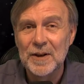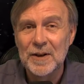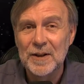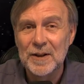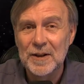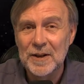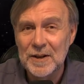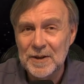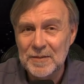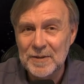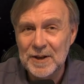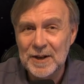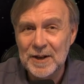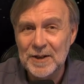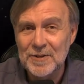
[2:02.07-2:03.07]
Let
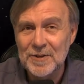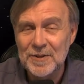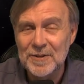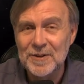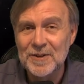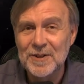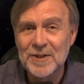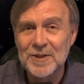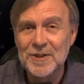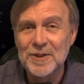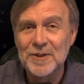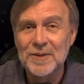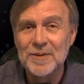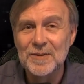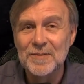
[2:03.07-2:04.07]
him guide you and
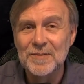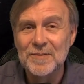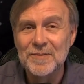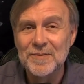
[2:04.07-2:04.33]
teach you,